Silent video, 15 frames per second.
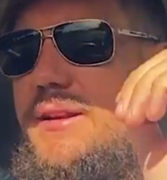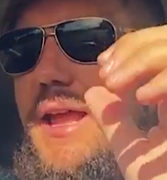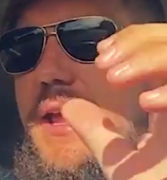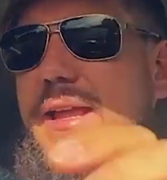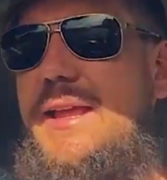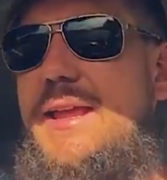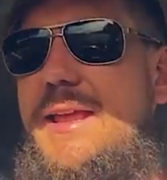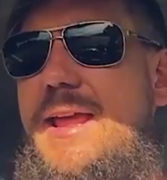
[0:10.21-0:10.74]

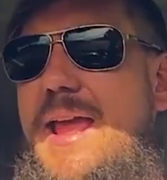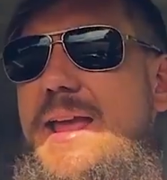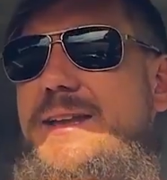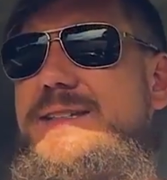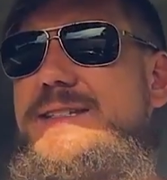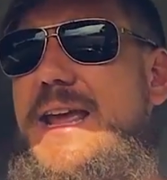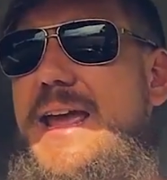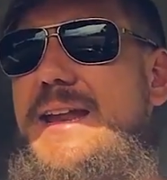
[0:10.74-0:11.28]
like,
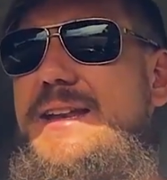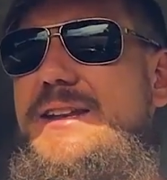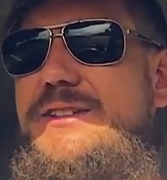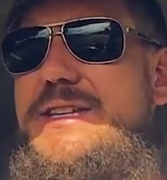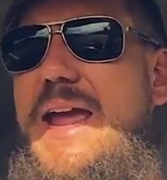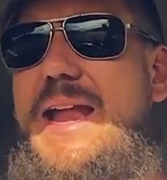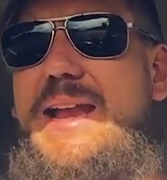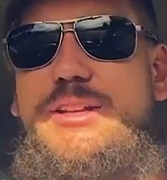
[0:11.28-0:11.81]
hit
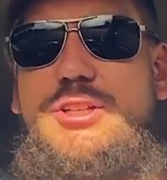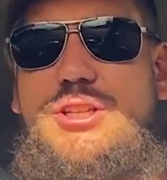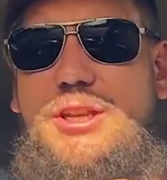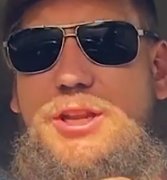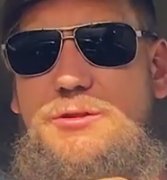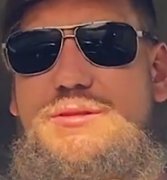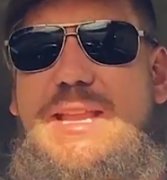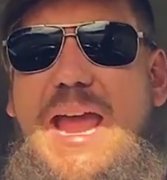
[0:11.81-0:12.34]
10 and
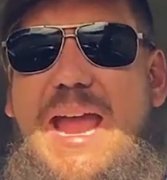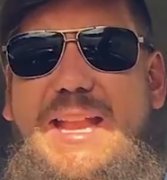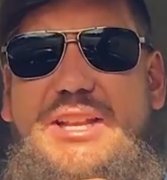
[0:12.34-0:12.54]
2.